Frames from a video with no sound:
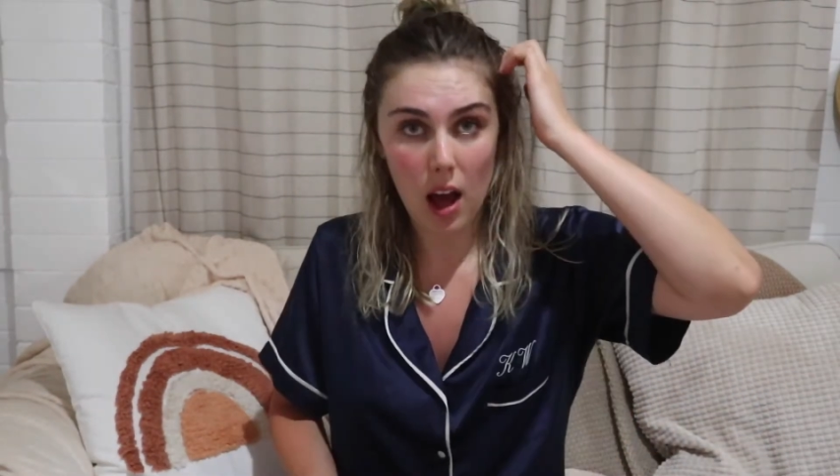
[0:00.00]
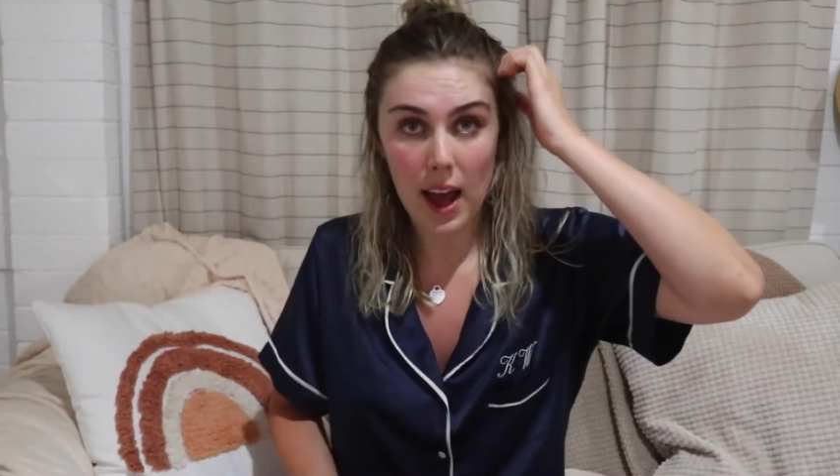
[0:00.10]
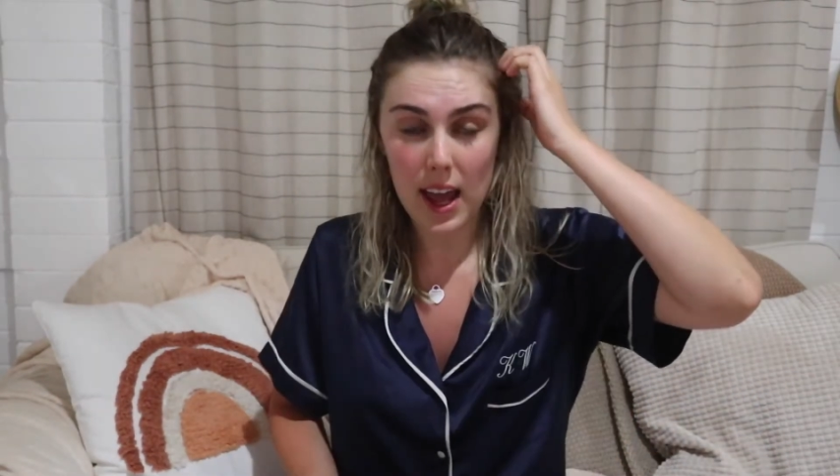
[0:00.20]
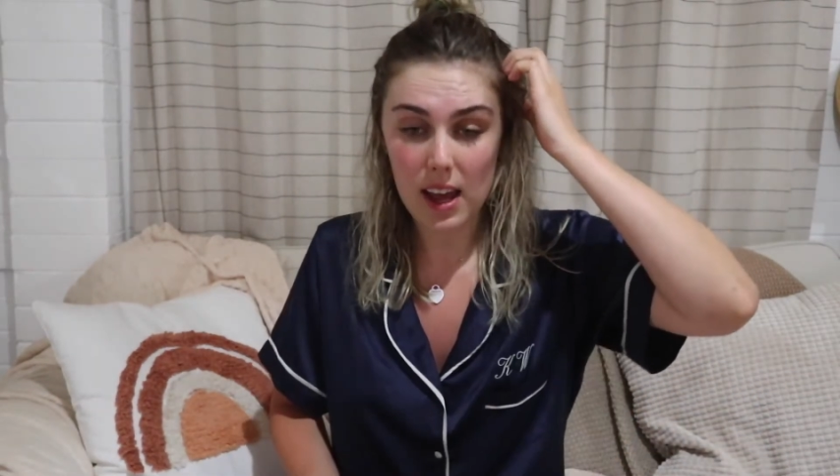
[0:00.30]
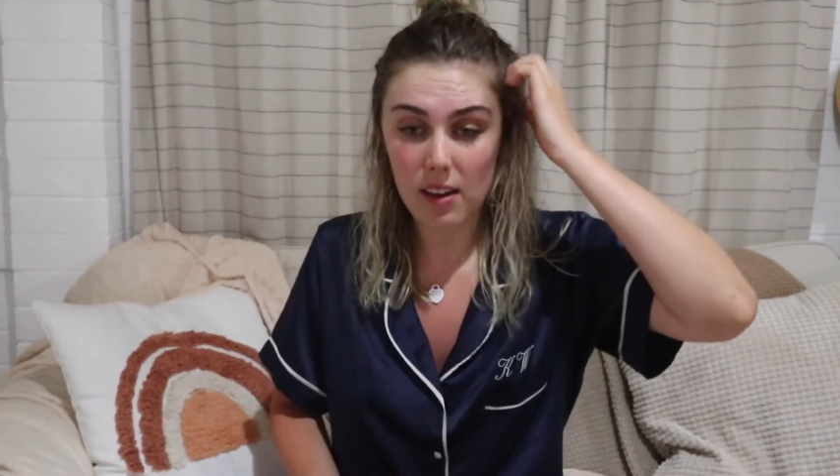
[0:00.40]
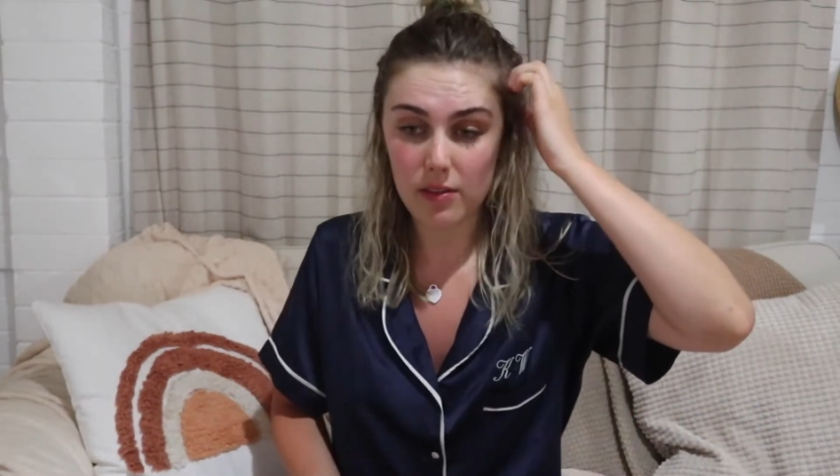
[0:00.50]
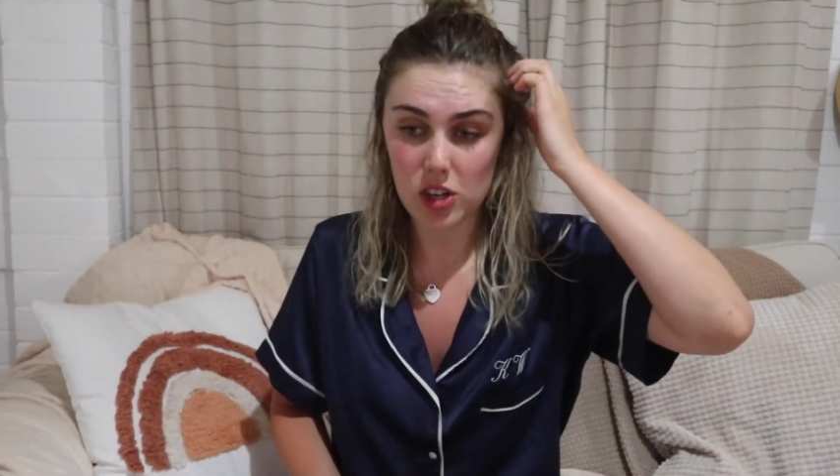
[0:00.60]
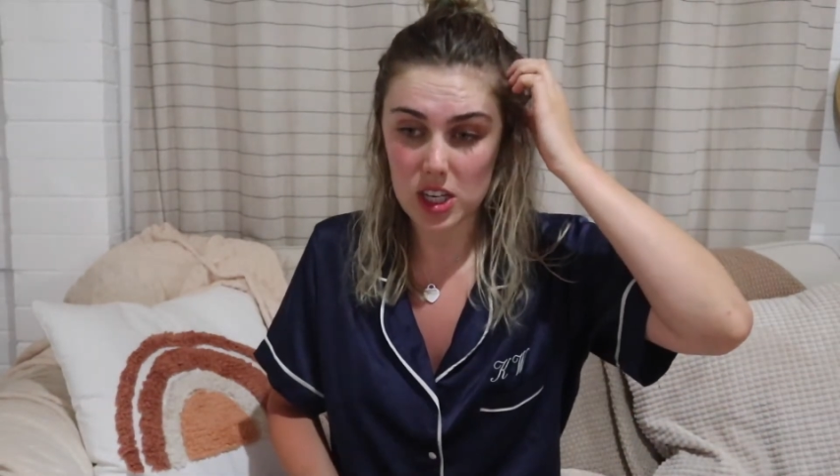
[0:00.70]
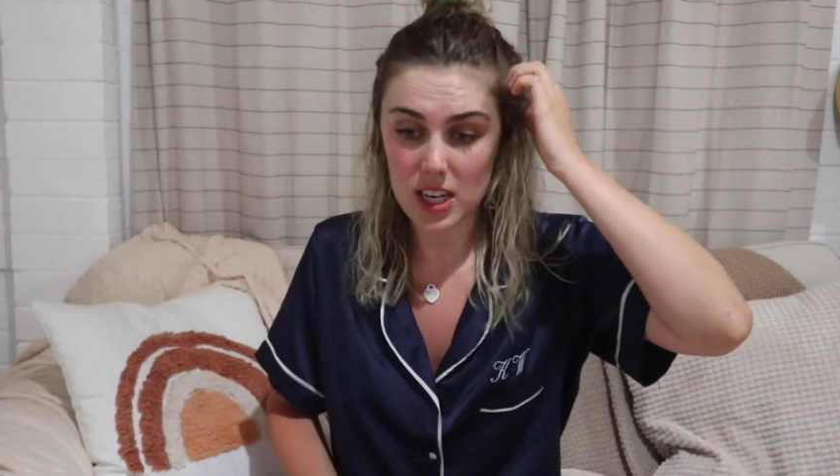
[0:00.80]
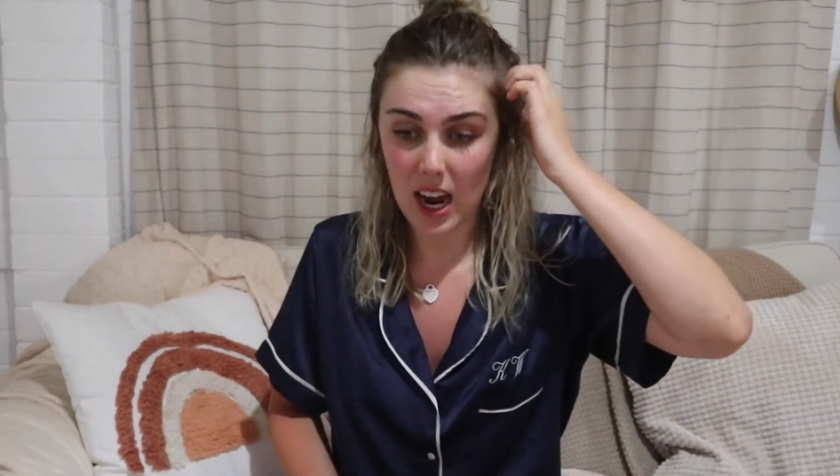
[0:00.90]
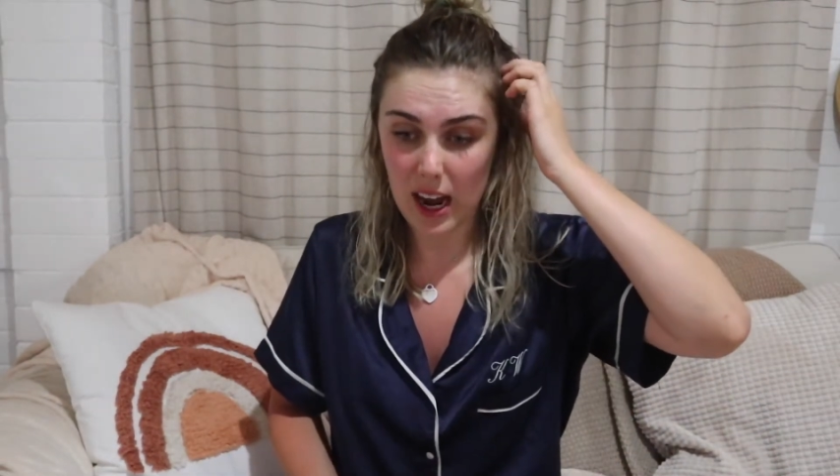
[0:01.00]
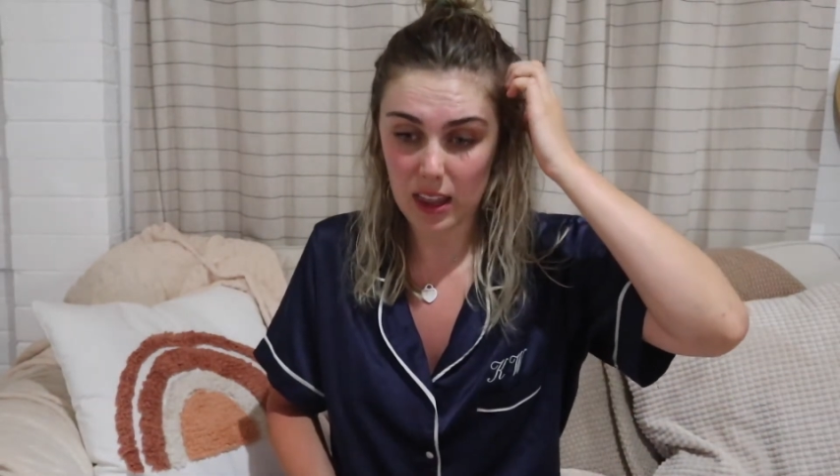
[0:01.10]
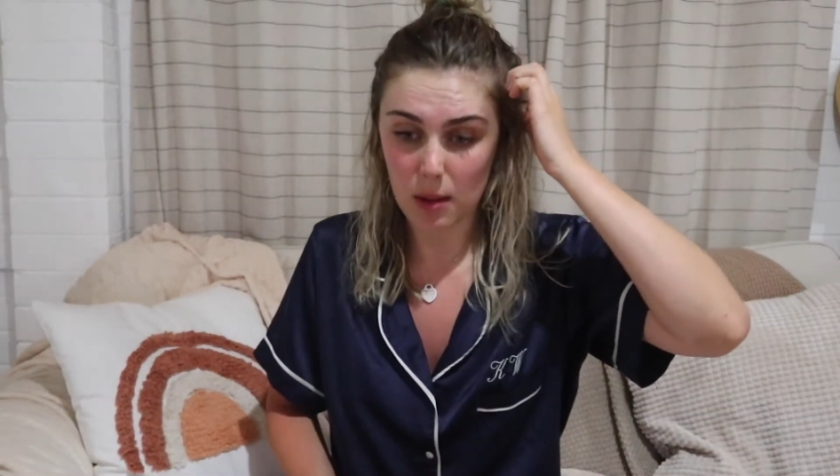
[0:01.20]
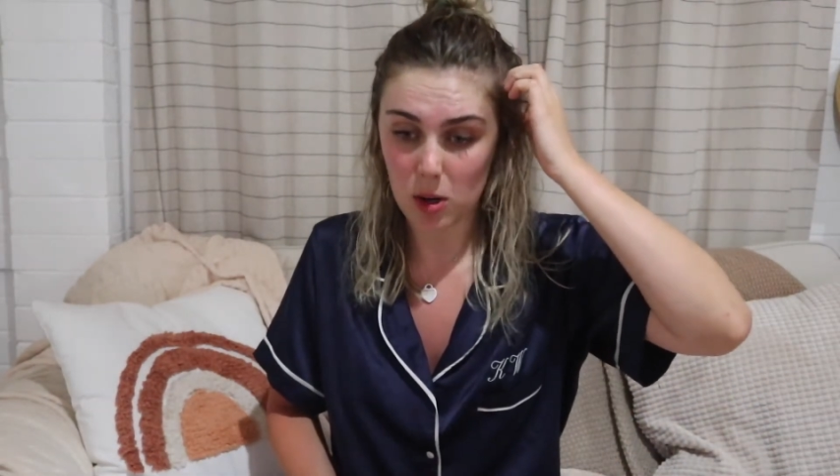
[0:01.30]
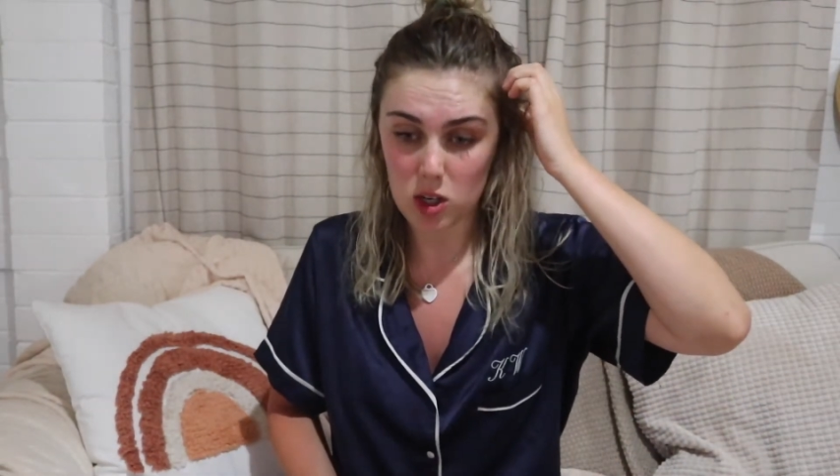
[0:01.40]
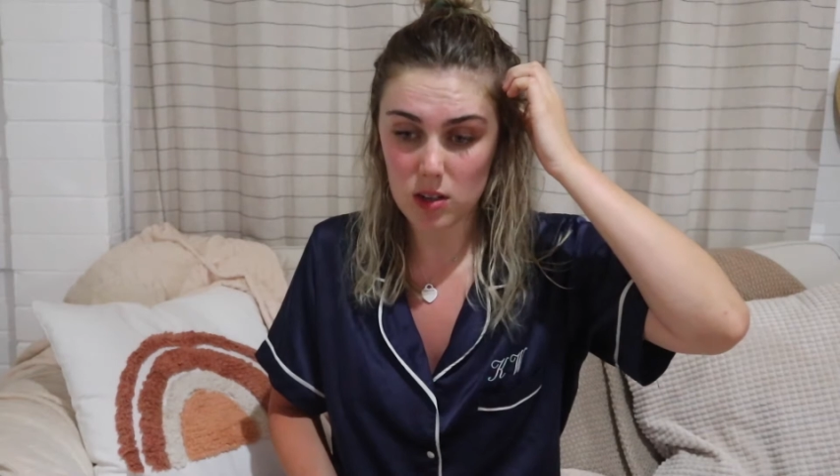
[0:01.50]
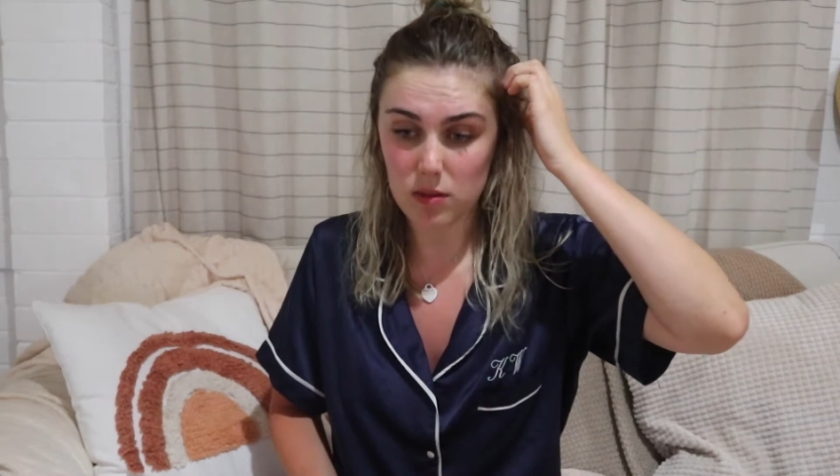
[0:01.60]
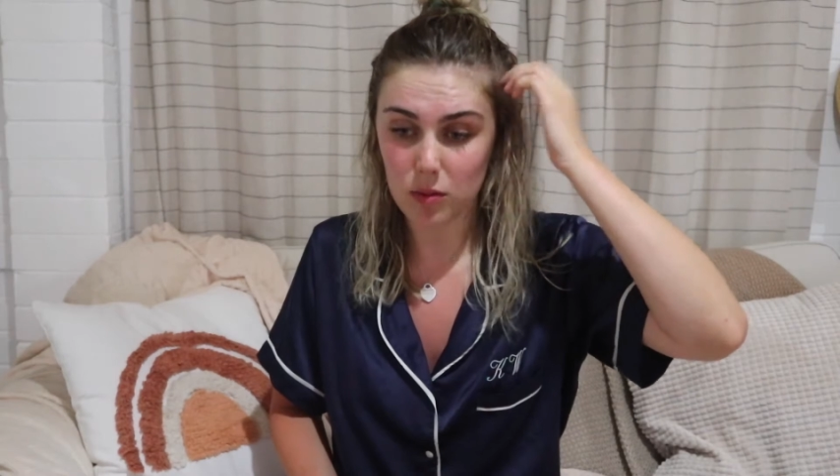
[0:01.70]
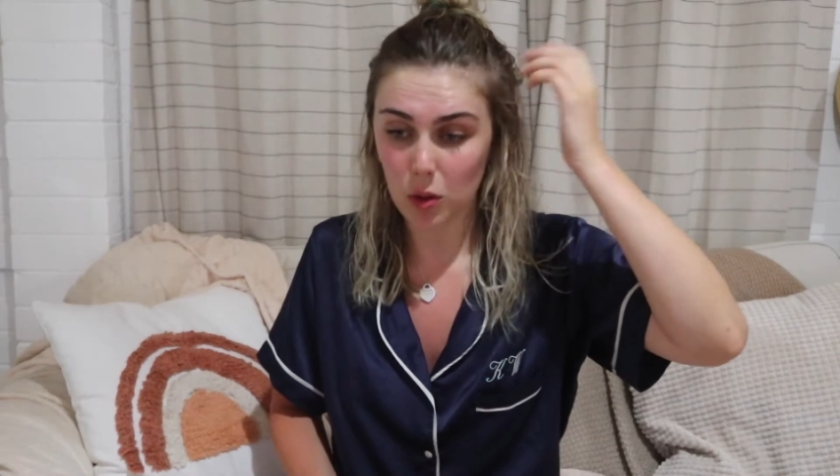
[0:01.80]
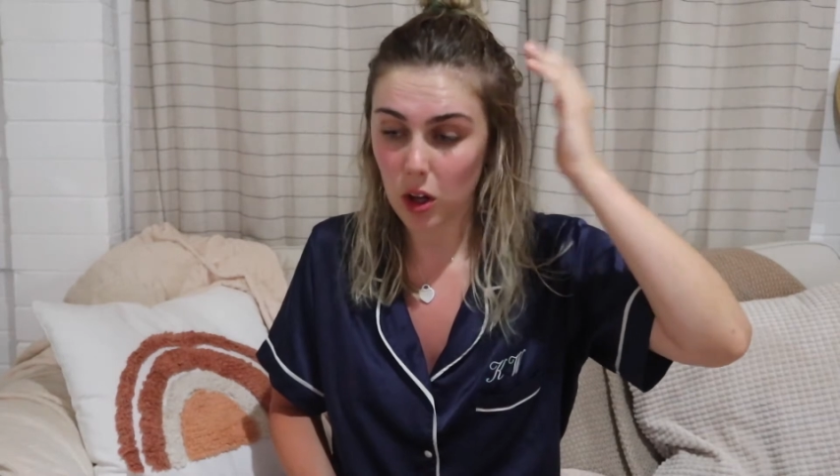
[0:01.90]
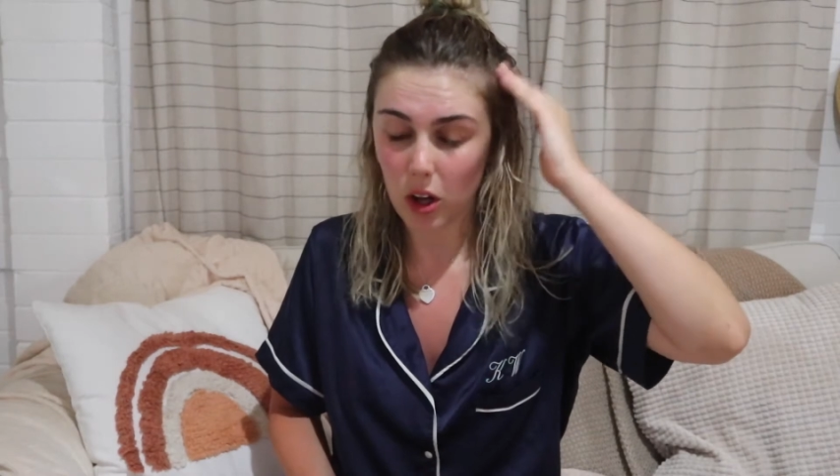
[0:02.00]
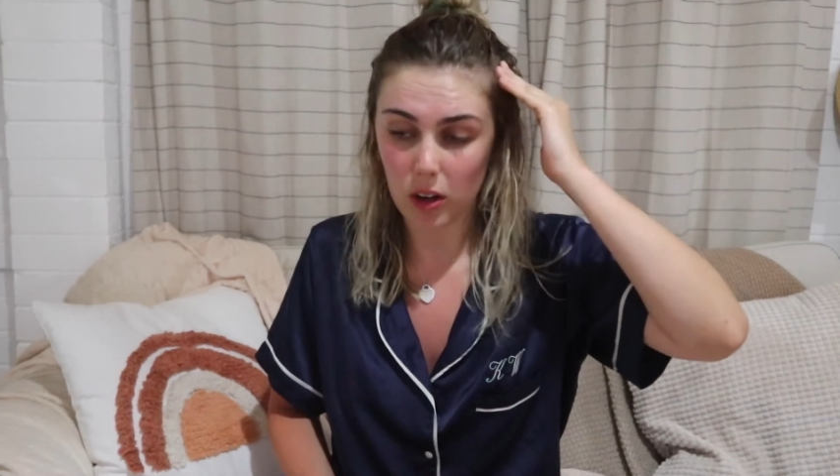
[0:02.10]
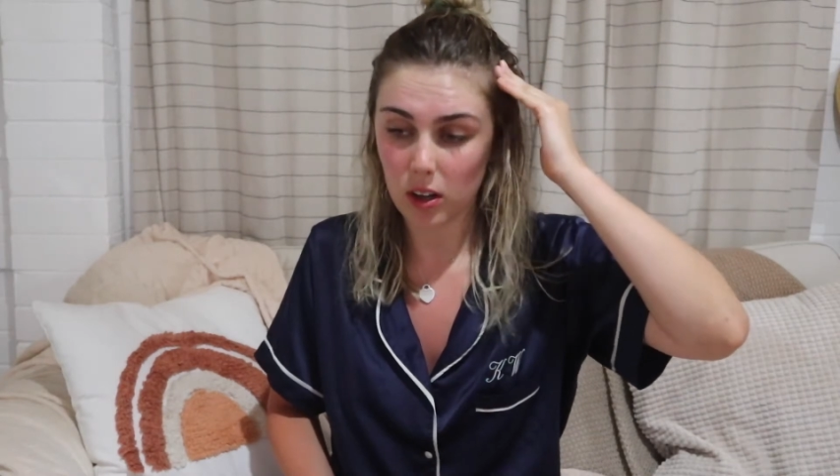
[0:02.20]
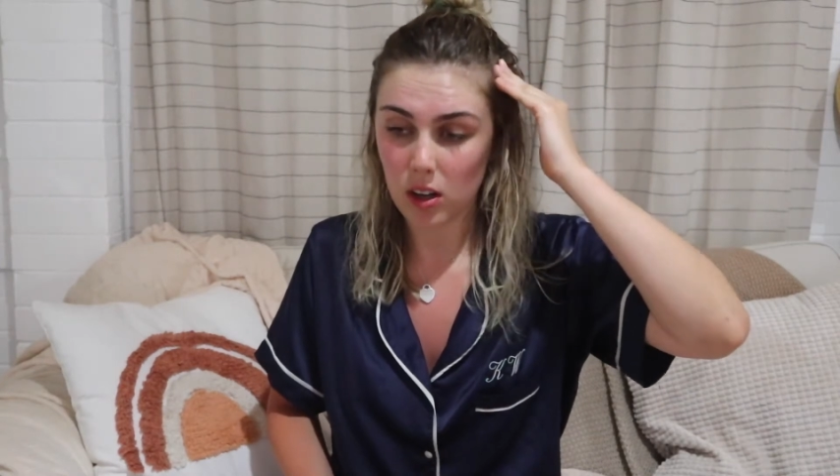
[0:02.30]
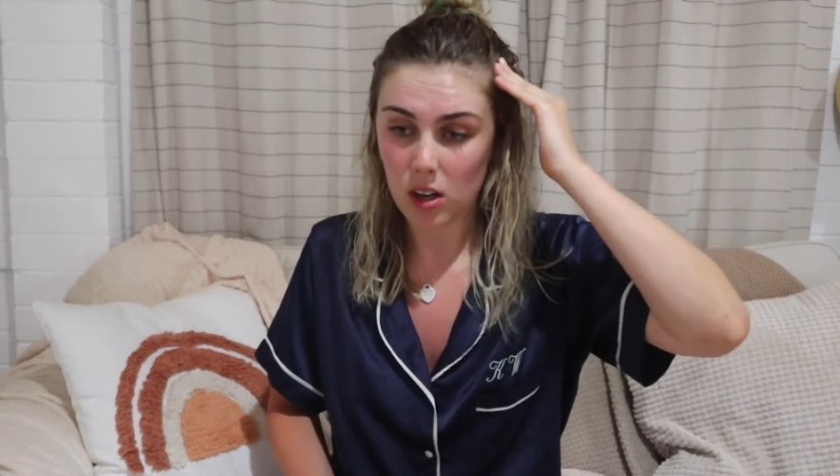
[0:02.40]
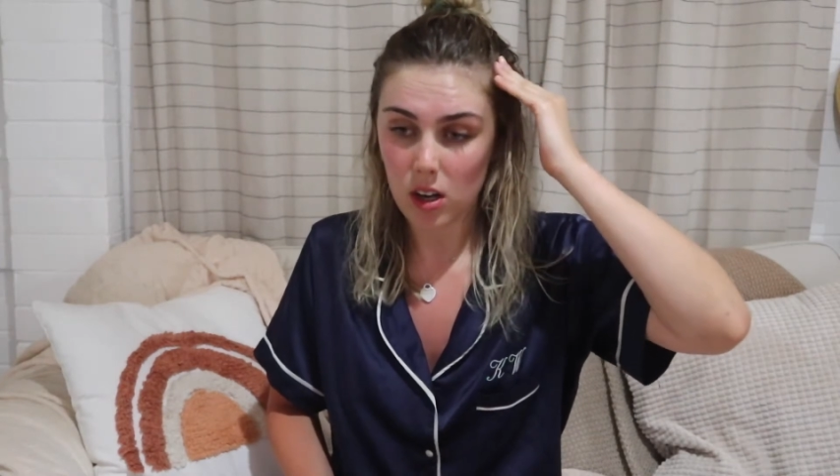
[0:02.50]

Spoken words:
I have just had the most full on